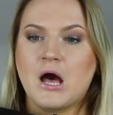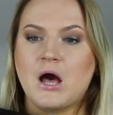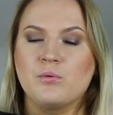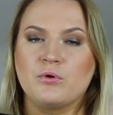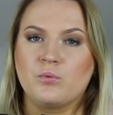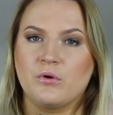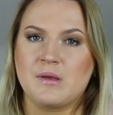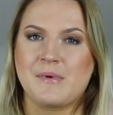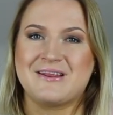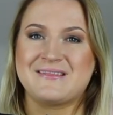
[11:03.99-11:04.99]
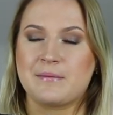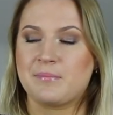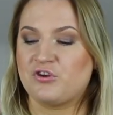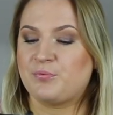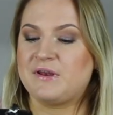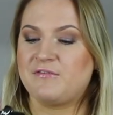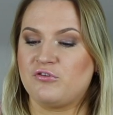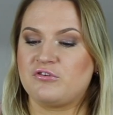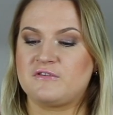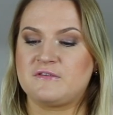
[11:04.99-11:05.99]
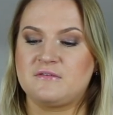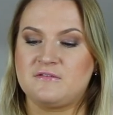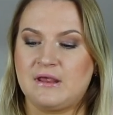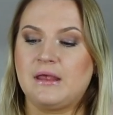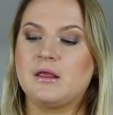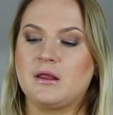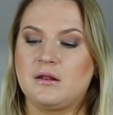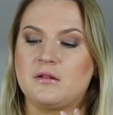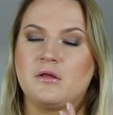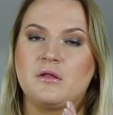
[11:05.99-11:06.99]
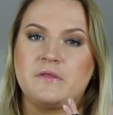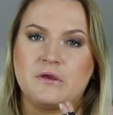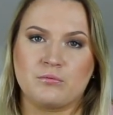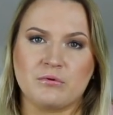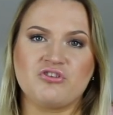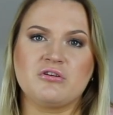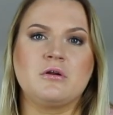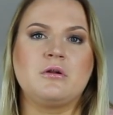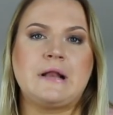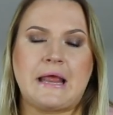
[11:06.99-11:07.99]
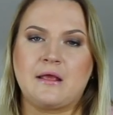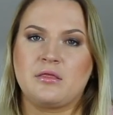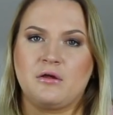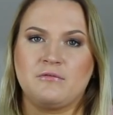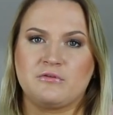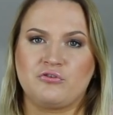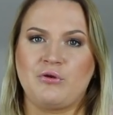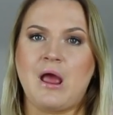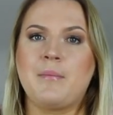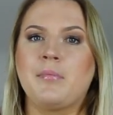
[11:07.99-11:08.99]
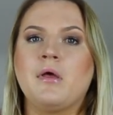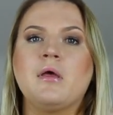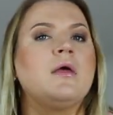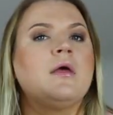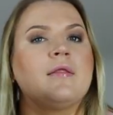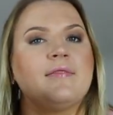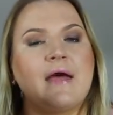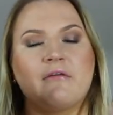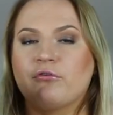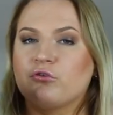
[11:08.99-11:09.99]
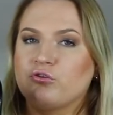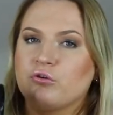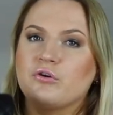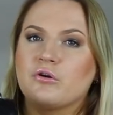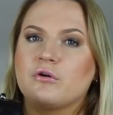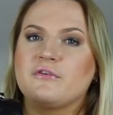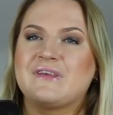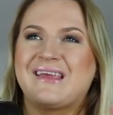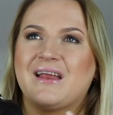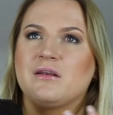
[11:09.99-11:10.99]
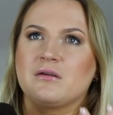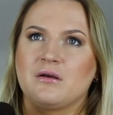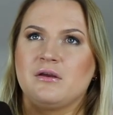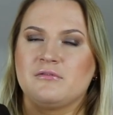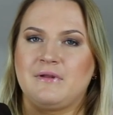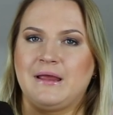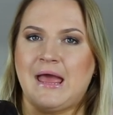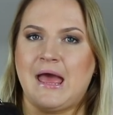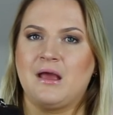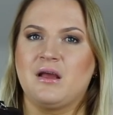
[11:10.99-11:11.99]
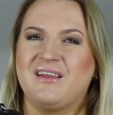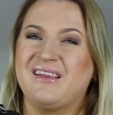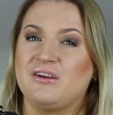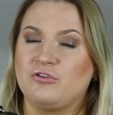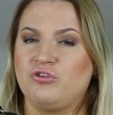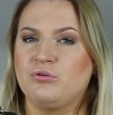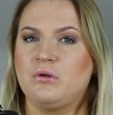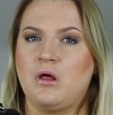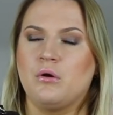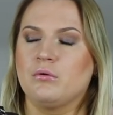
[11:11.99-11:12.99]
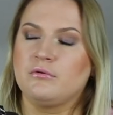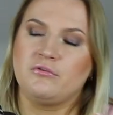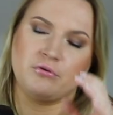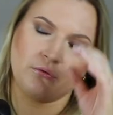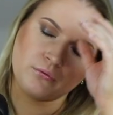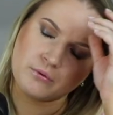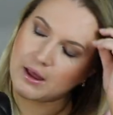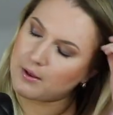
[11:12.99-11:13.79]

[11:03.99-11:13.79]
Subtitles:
I wouldn't worry about it that much, but if you just take the original length of the strap, then for shorter girls it can kind of like hang a little too low to